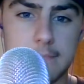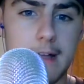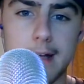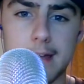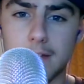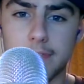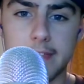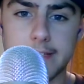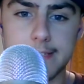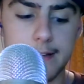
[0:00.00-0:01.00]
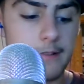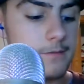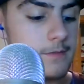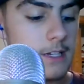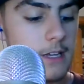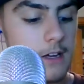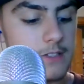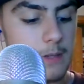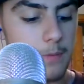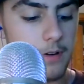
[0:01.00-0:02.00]
I don't think so.
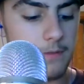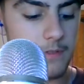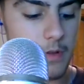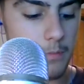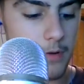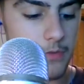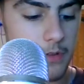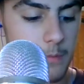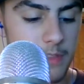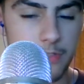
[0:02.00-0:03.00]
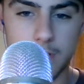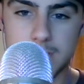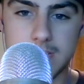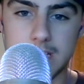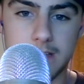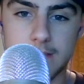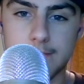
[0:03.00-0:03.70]
Some put them in 13.